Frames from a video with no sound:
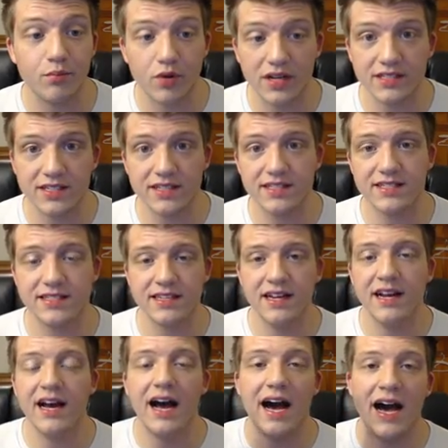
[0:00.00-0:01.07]
presence.
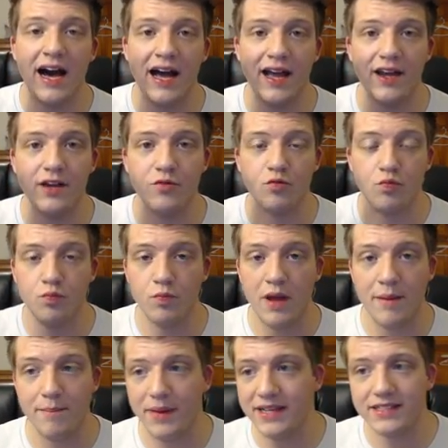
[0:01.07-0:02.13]
I
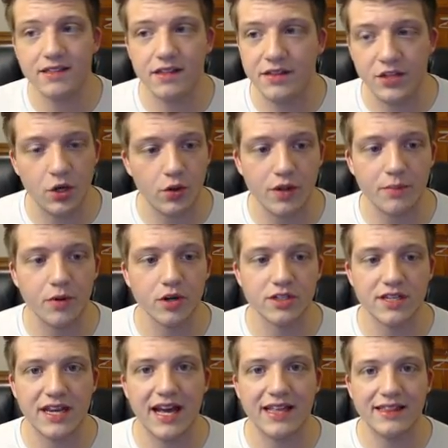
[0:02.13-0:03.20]
and basically the only
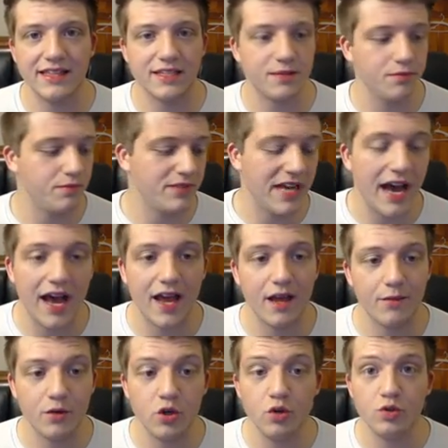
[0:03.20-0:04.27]
person at this
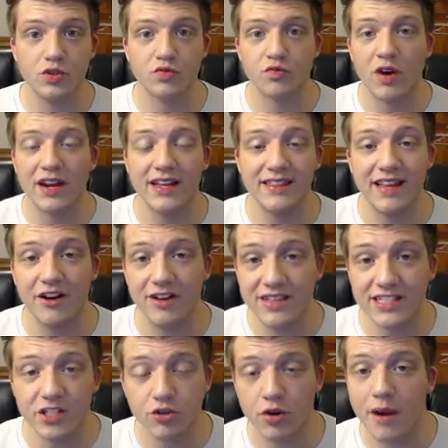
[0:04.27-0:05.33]
time who's running their
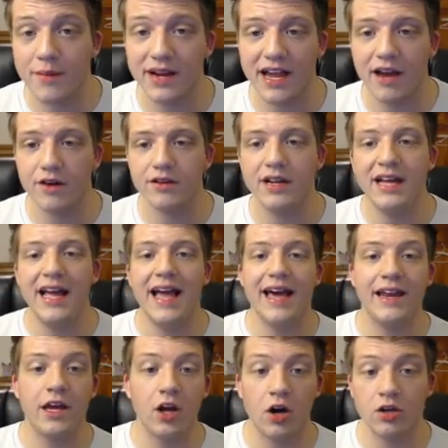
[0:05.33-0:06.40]
Instagram account,
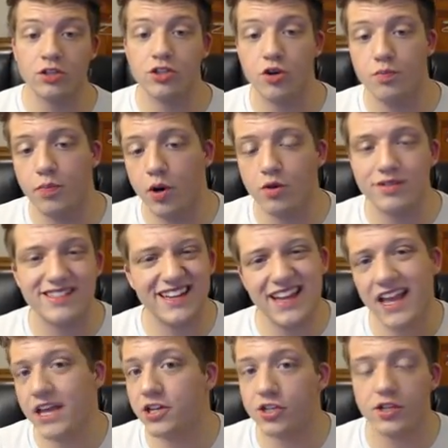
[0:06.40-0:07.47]
and I also post
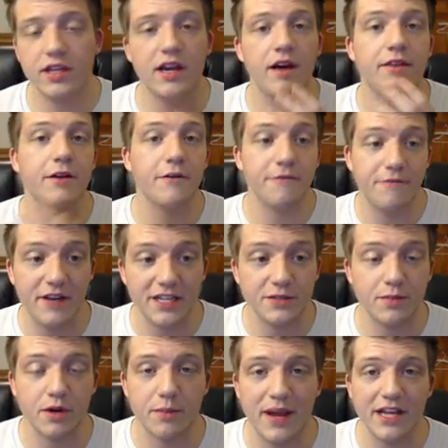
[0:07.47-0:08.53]
occasionally on their
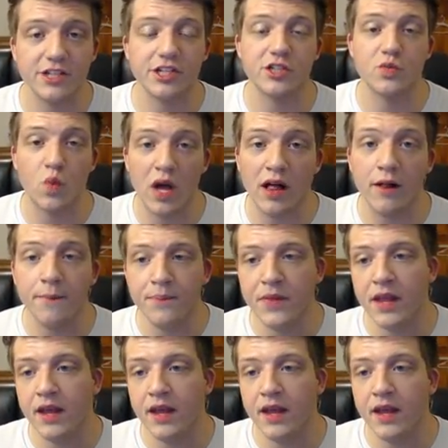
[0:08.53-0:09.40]
Facebook page as well.